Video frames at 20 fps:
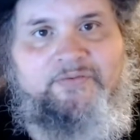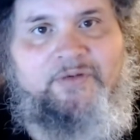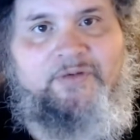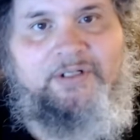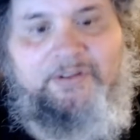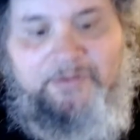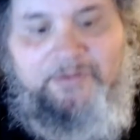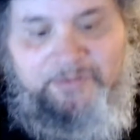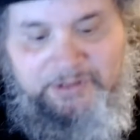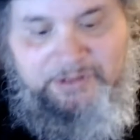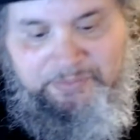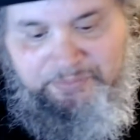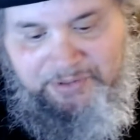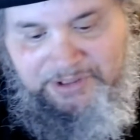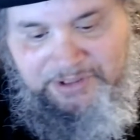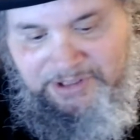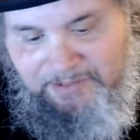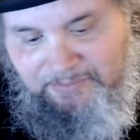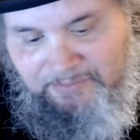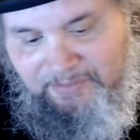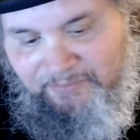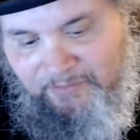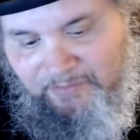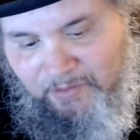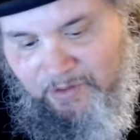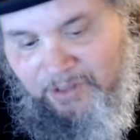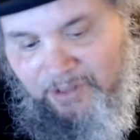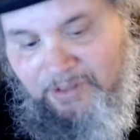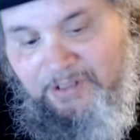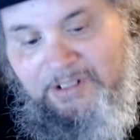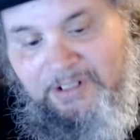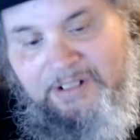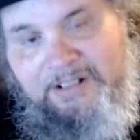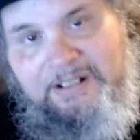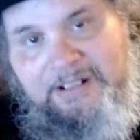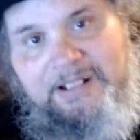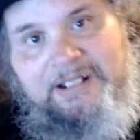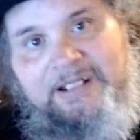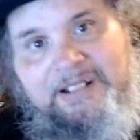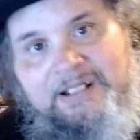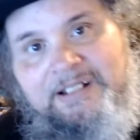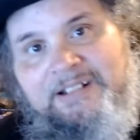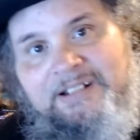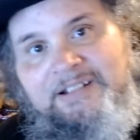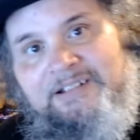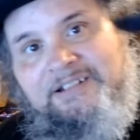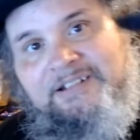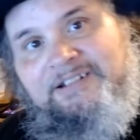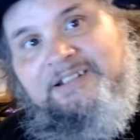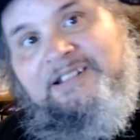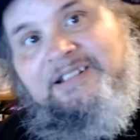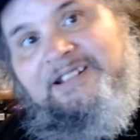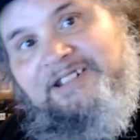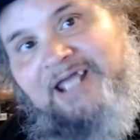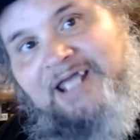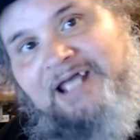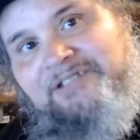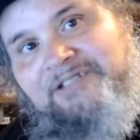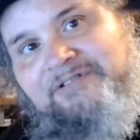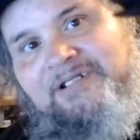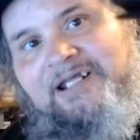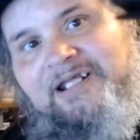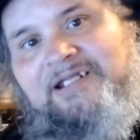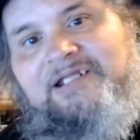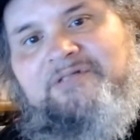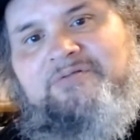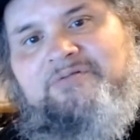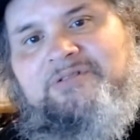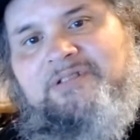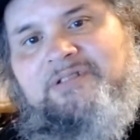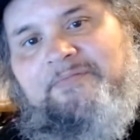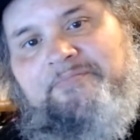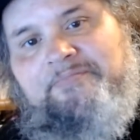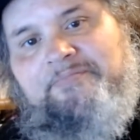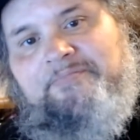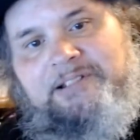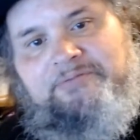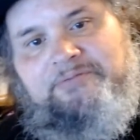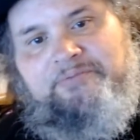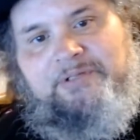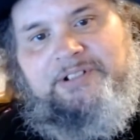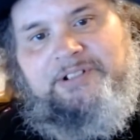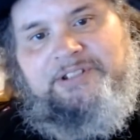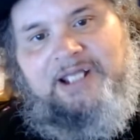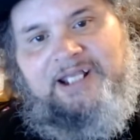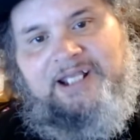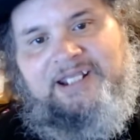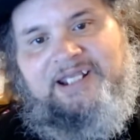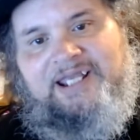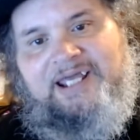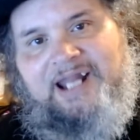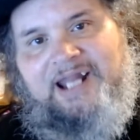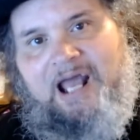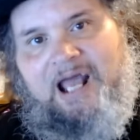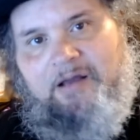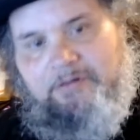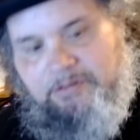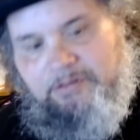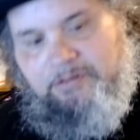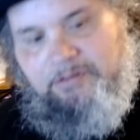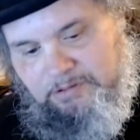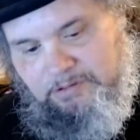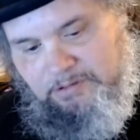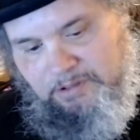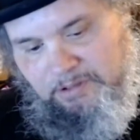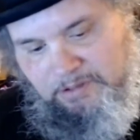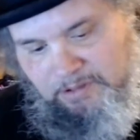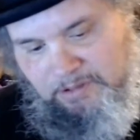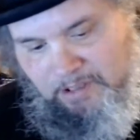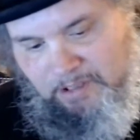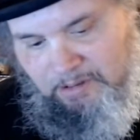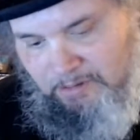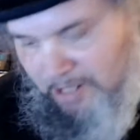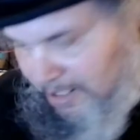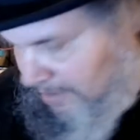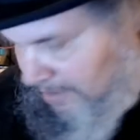it was printing before. Yesterday, this was the best print I can get out. Alright.